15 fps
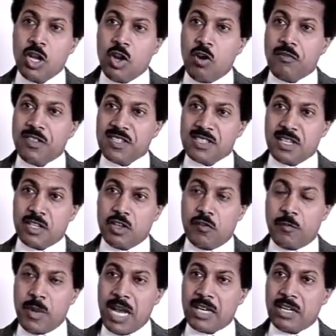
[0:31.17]
of the Study
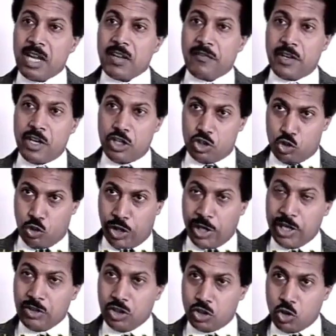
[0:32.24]
of Black Life and History
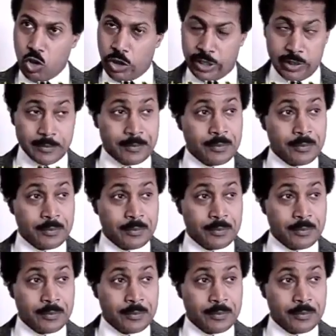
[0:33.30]
in Detroit.